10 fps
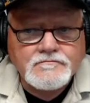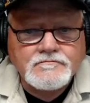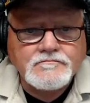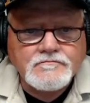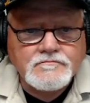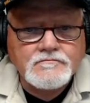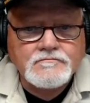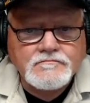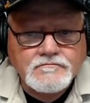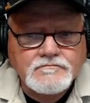
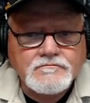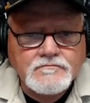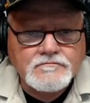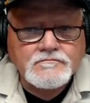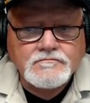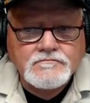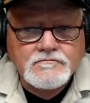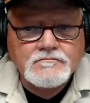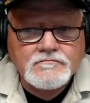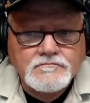
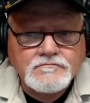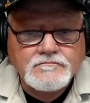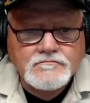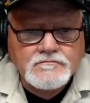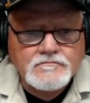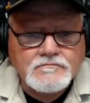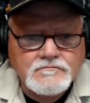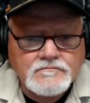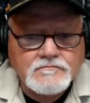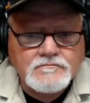
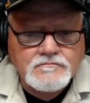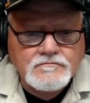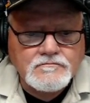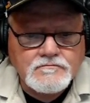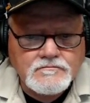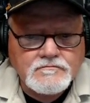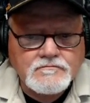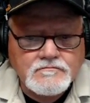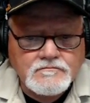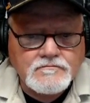
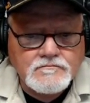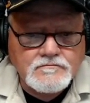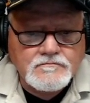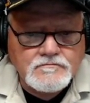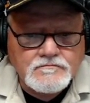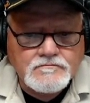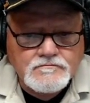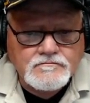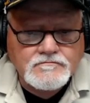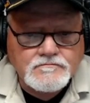
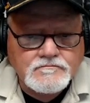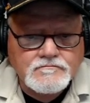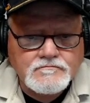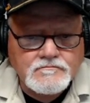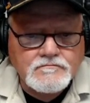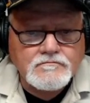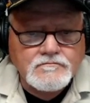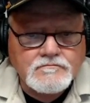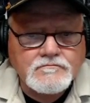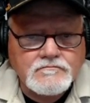
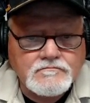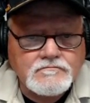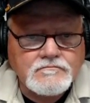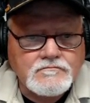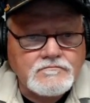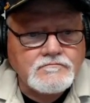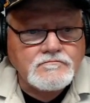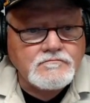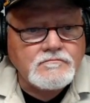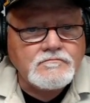(silent)